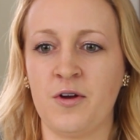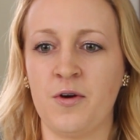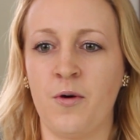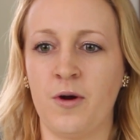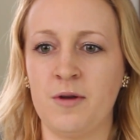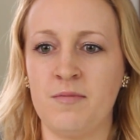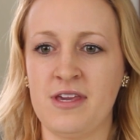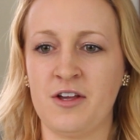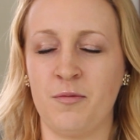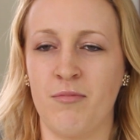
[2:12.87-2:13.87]

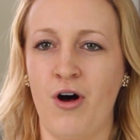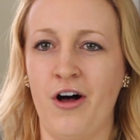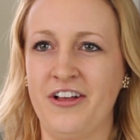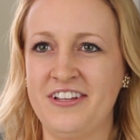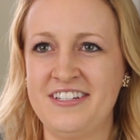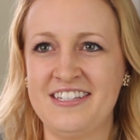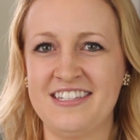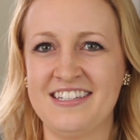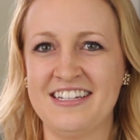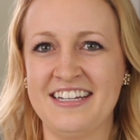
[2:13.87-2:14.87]
cornmeal balls